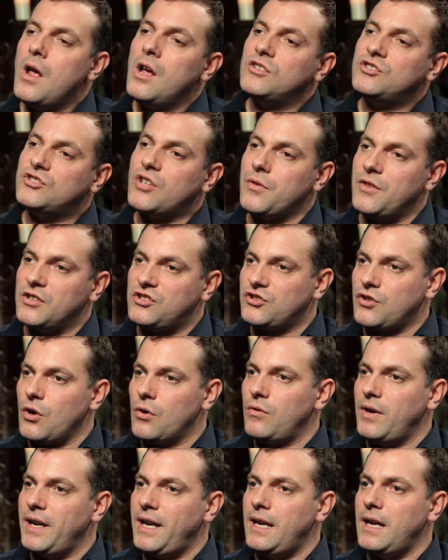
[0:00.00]
So the
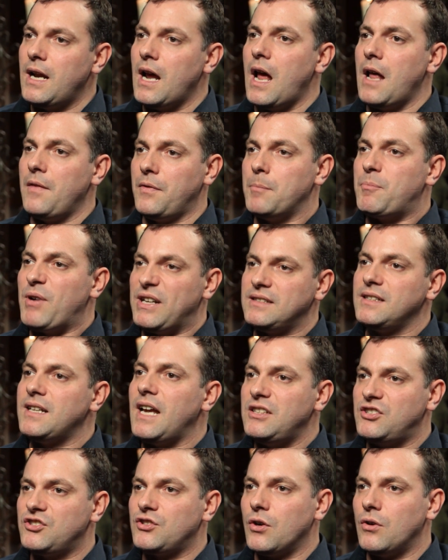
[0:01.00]
story, the present
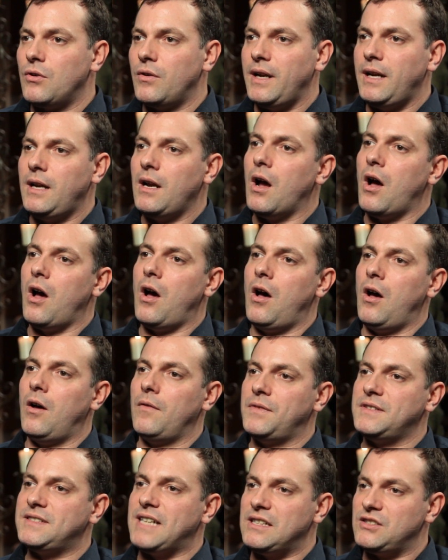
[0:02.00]
day story
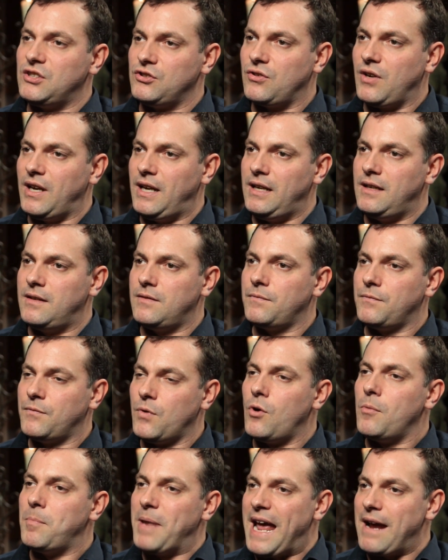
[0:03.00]
of Assassin's Creed
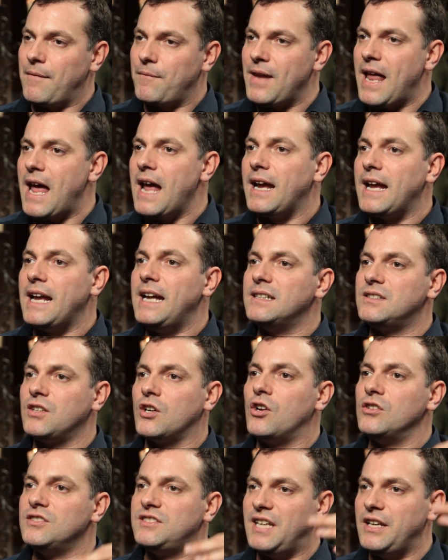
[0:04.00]
IV Black Flag is a
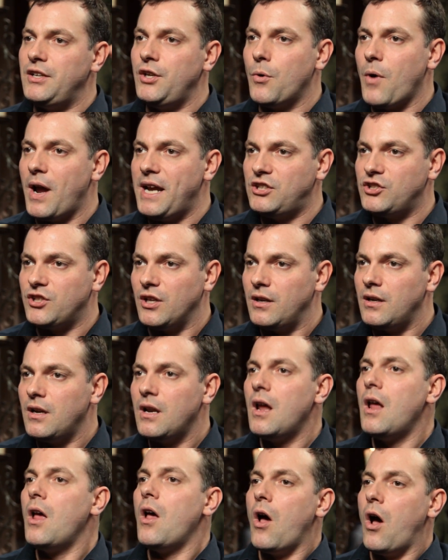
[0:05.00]
continuation
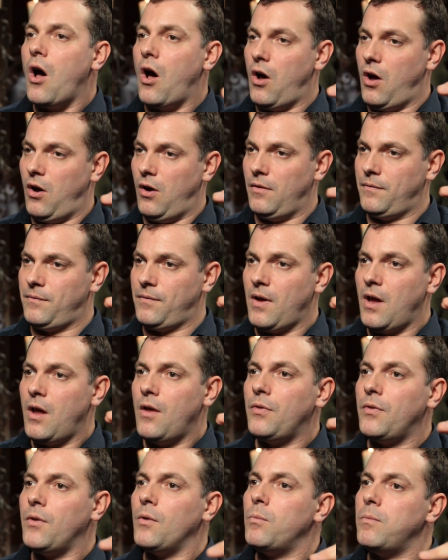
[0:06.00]
of
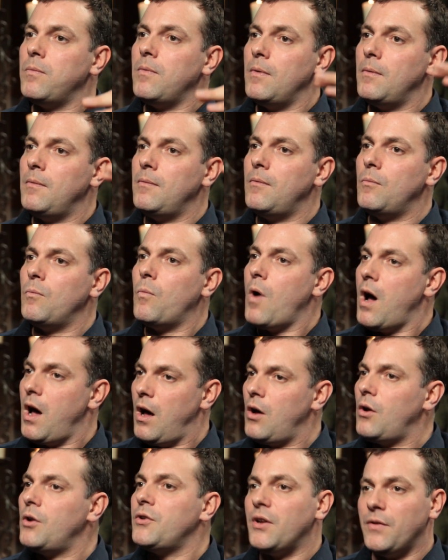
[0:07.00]
the
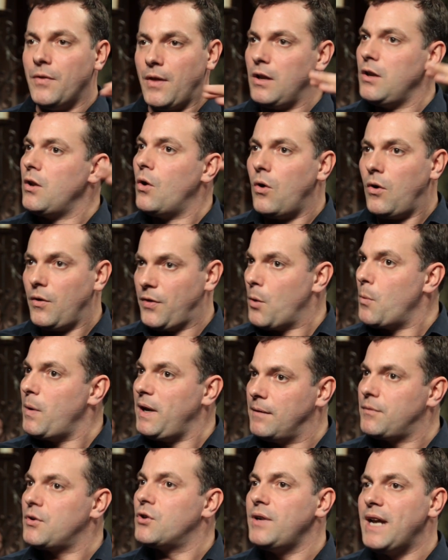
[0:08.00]
world and the lore that we
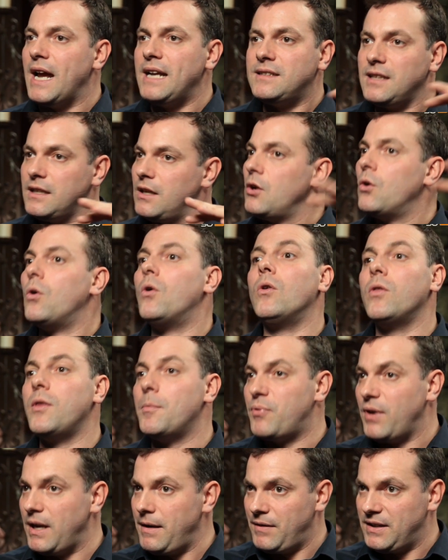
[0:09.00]
have created in all the
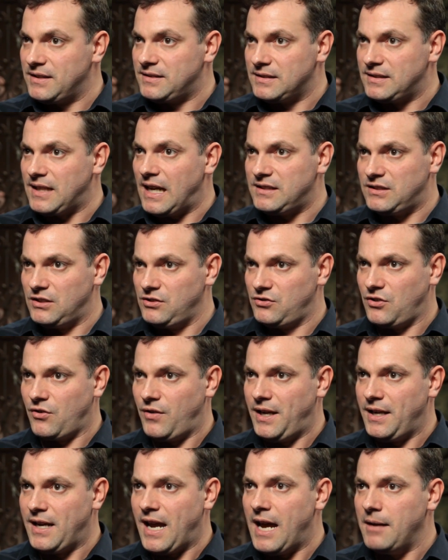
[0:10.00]
previous Assassin's
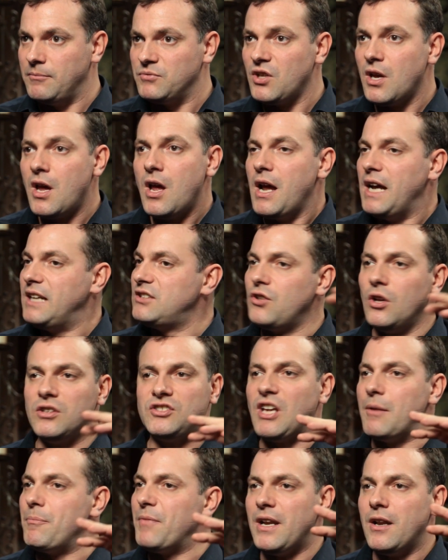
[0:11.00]
Creed games. It's not
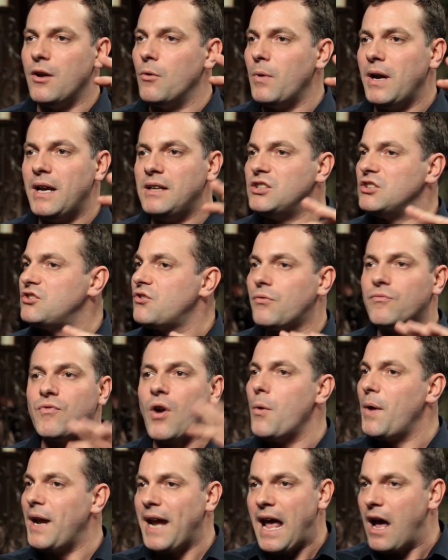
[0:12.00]
something that we're just
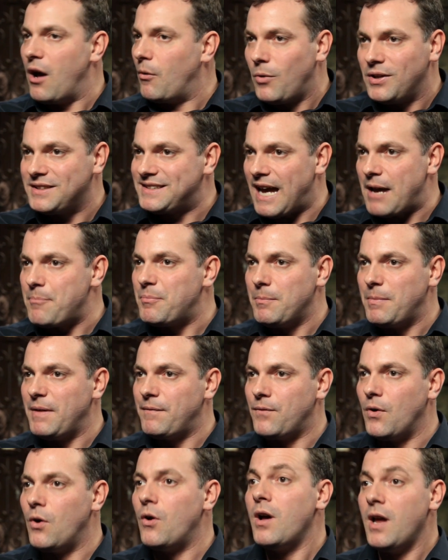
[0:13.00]
throwing out what's happened
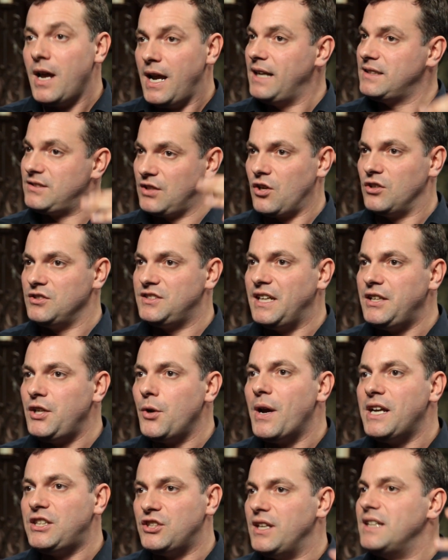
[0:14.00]
before, it's a
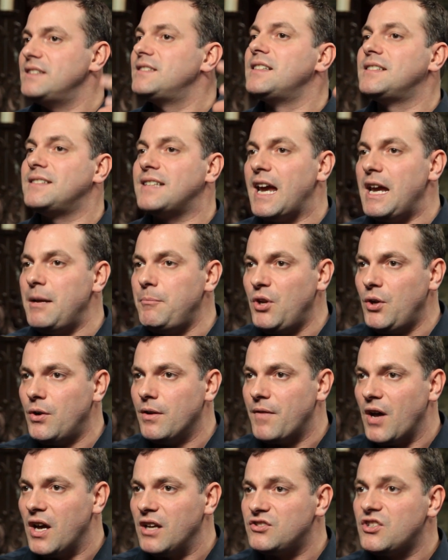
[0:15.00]
continuation, it's the same
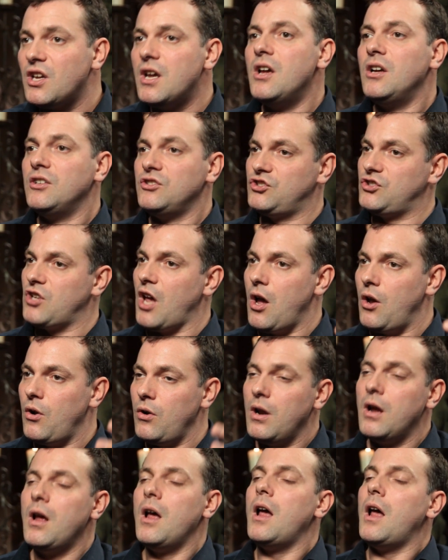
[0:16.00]
universe.
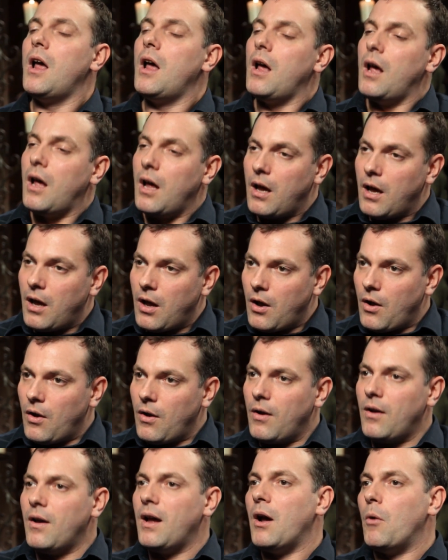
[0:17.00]
So,
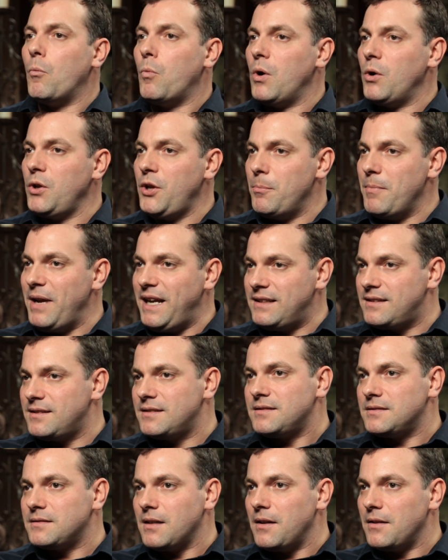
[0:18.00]
will you
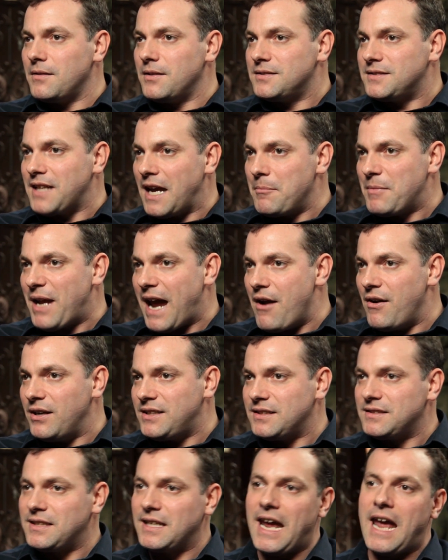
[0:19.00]
meet the same
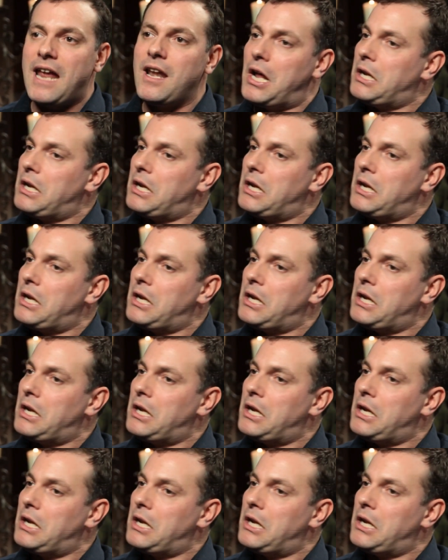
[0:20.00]
characters again?